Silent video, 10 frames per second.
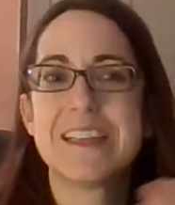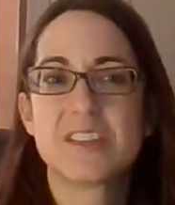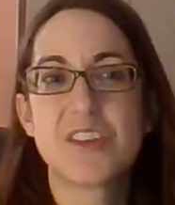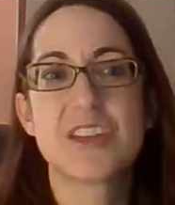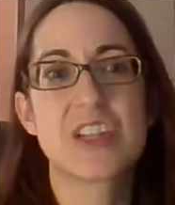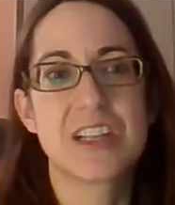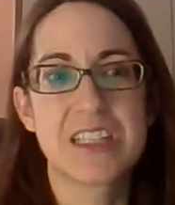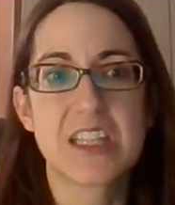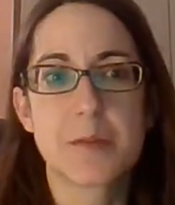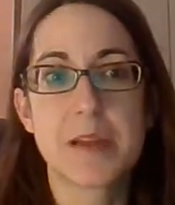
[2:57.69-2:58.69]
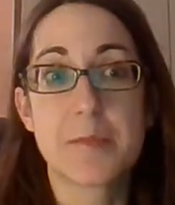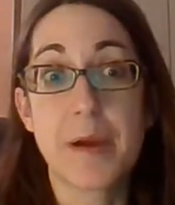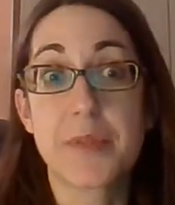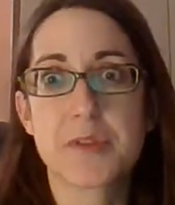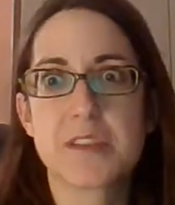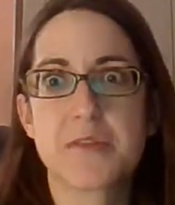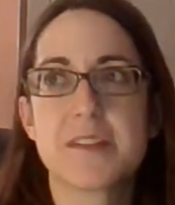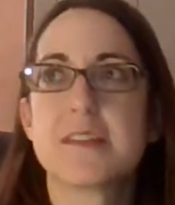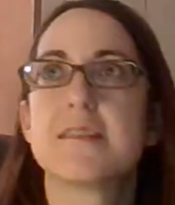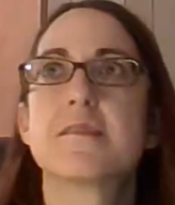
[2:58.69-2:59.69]
So you can talk a little bit about those
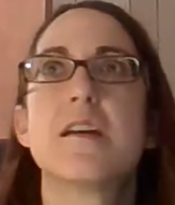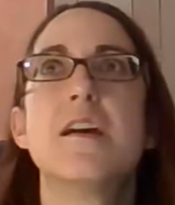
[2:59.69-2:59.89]
differences.